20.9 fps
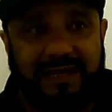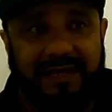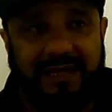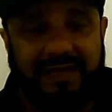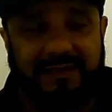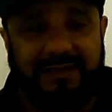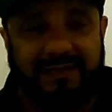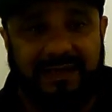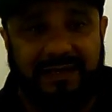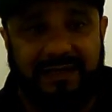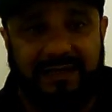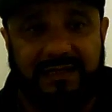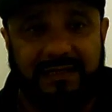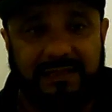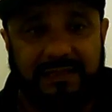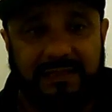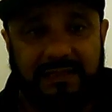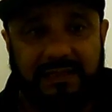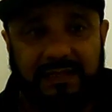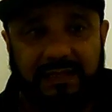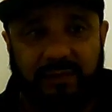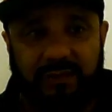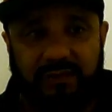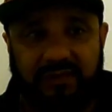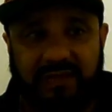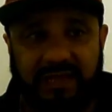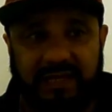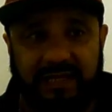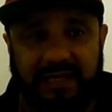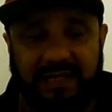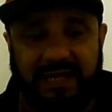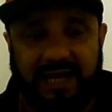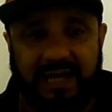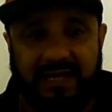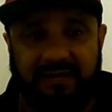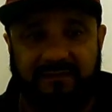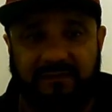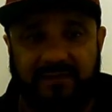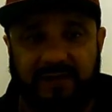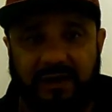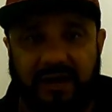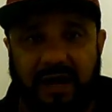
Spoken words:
and it was getting kind of